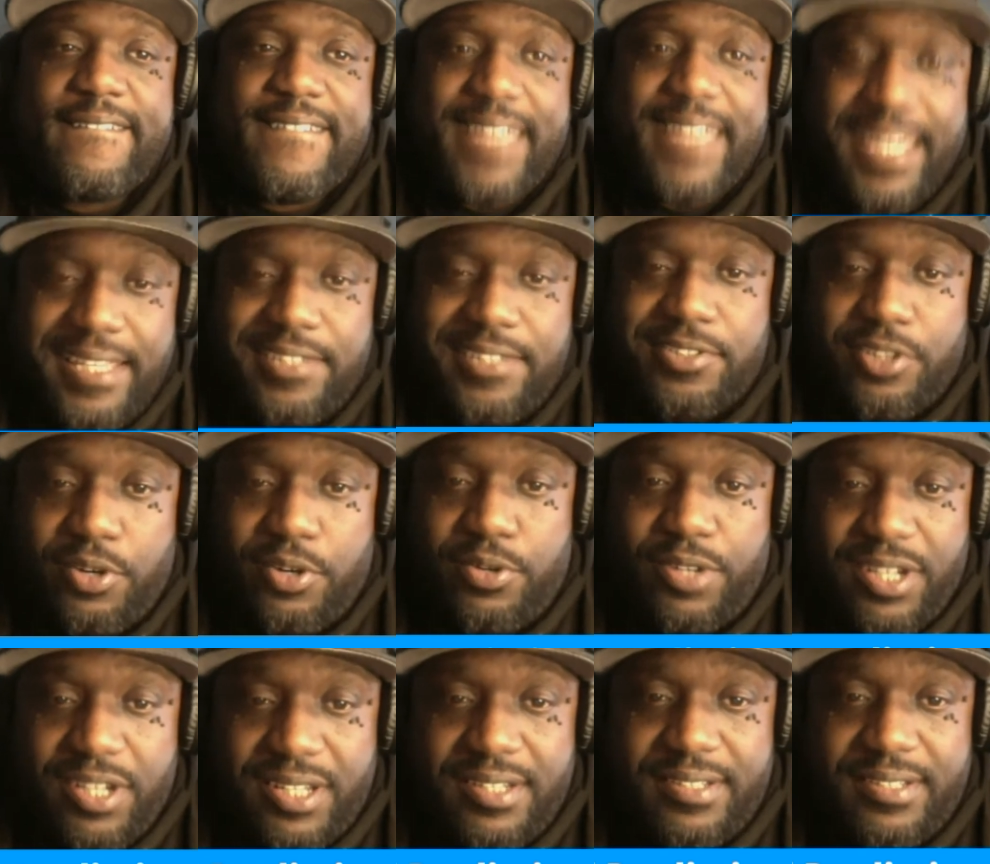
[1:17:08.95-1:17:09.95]
he's so
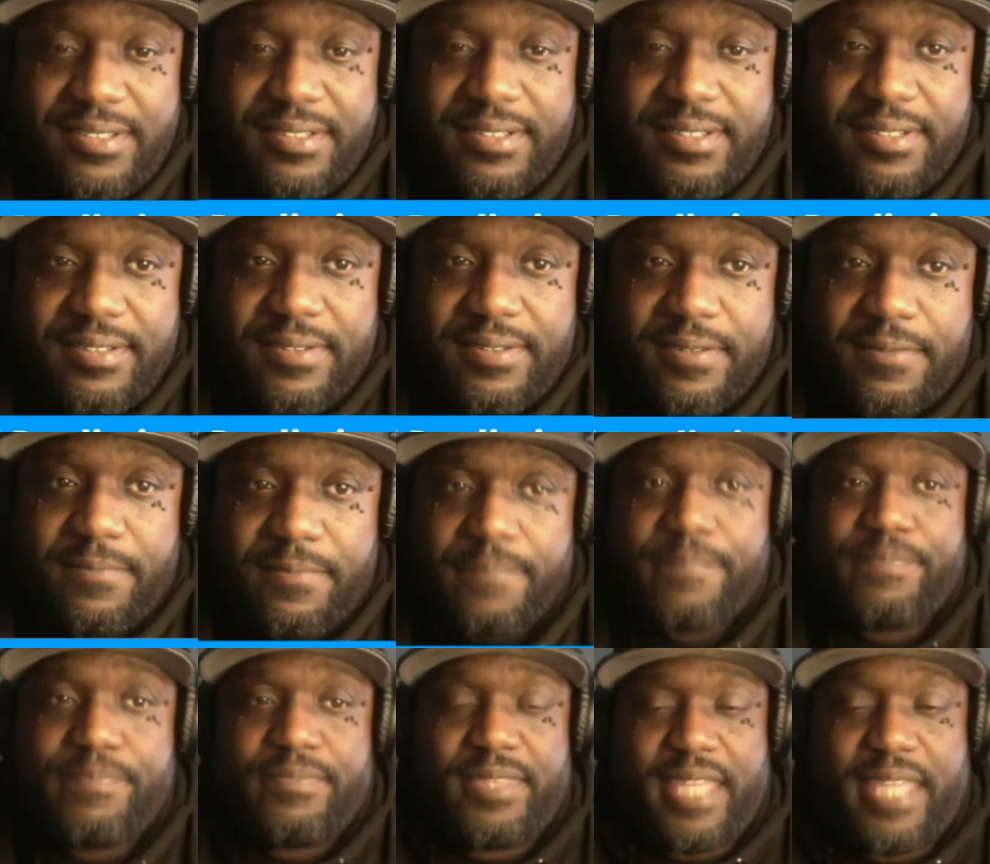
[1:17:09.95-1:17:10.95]
good
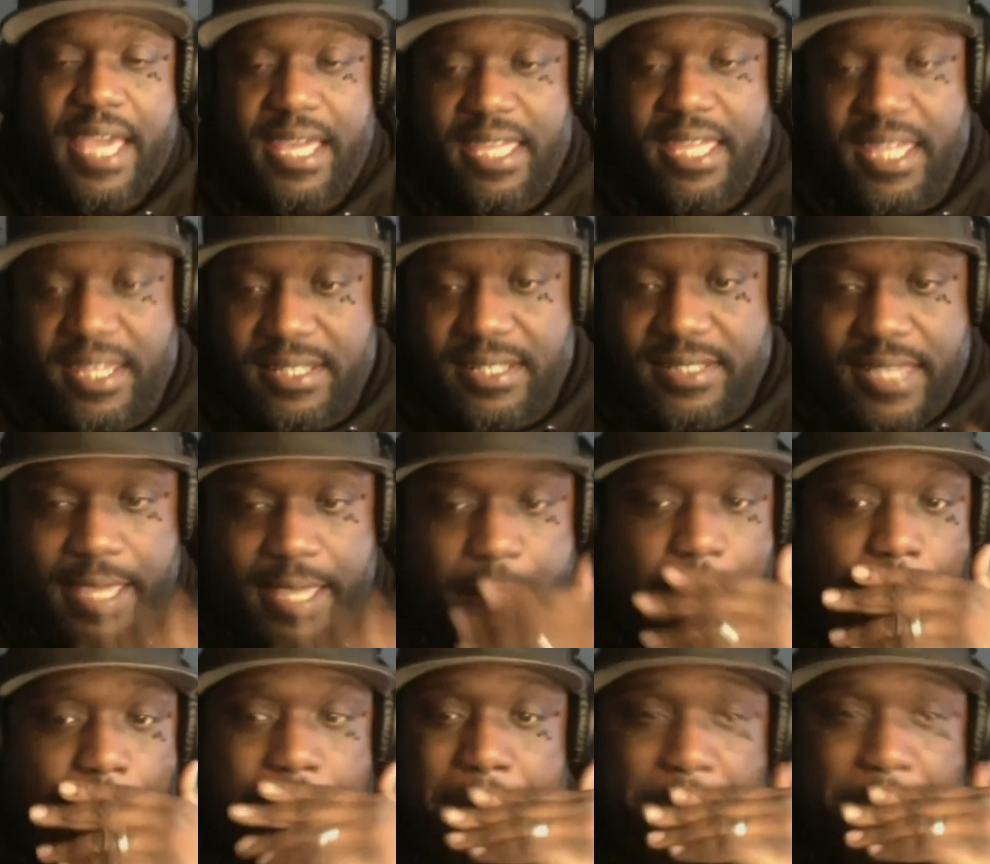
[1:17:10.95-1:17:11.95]
that he can take
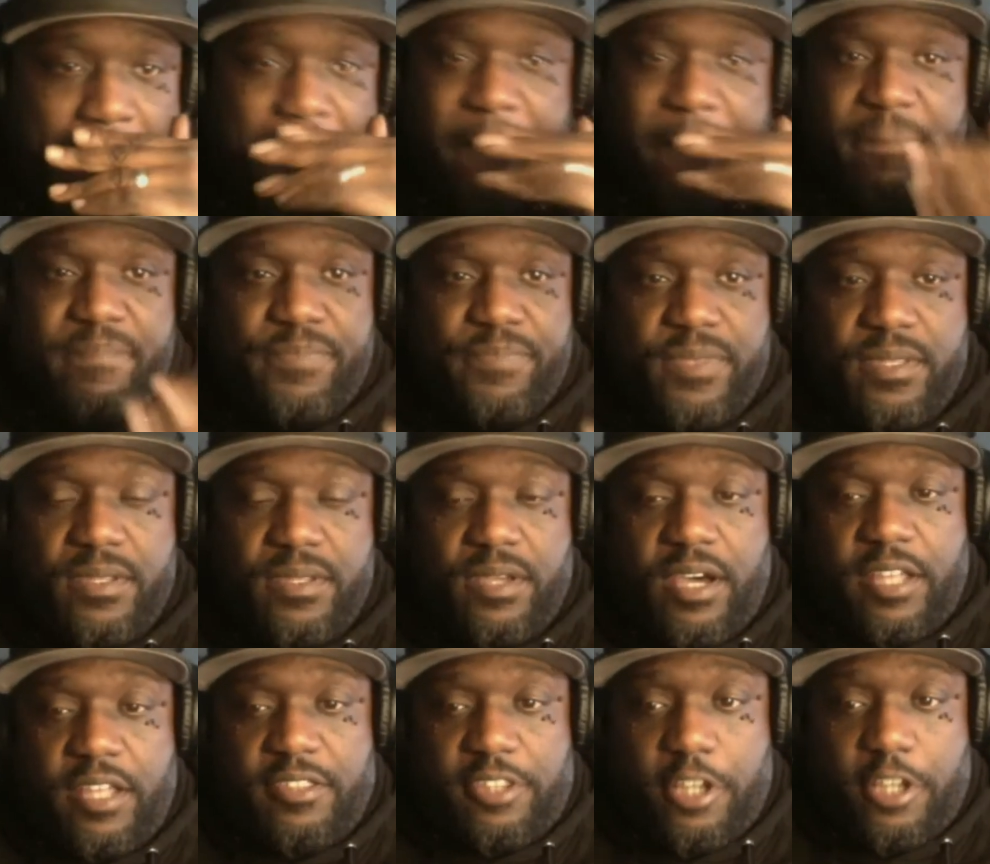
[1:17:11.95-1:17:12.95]
a
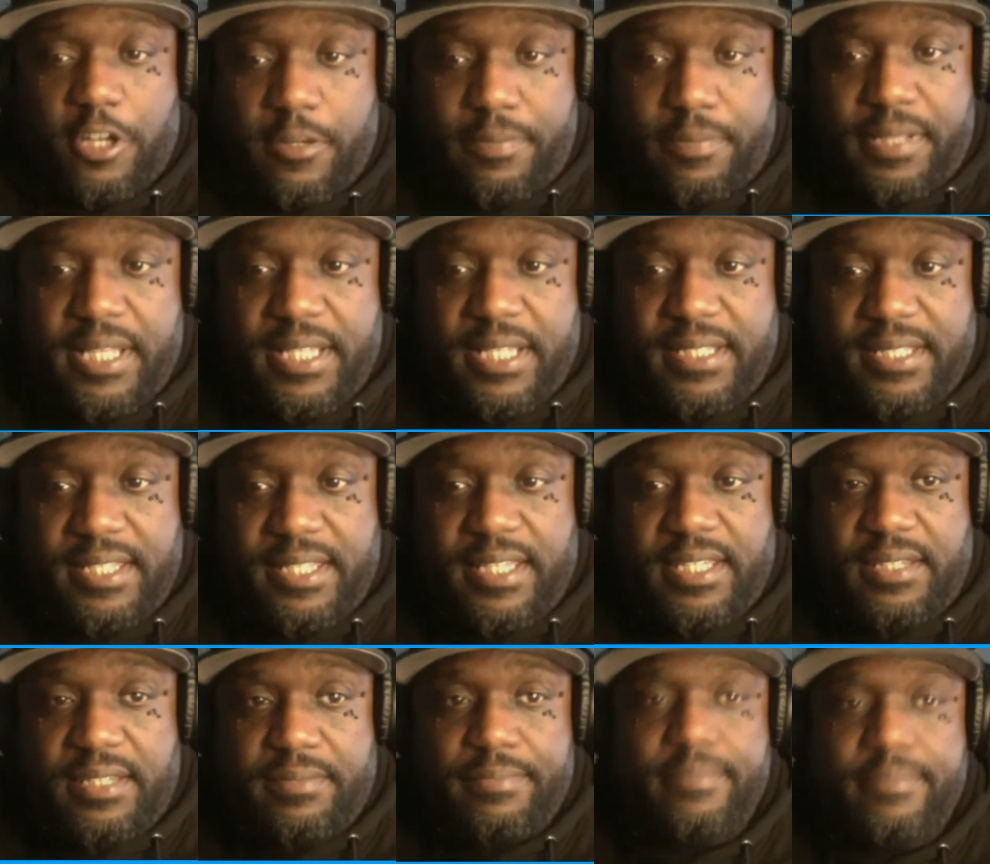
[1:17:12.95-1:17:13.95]
third place
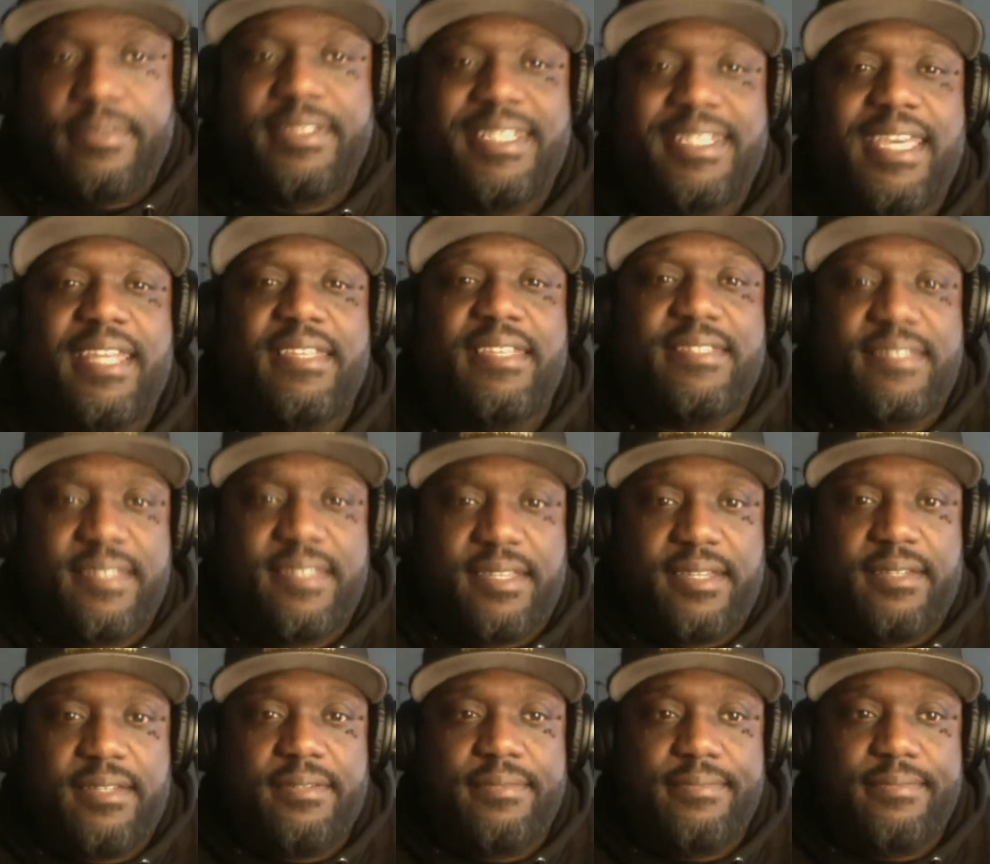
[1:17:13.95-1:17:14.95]
team, Tennessee.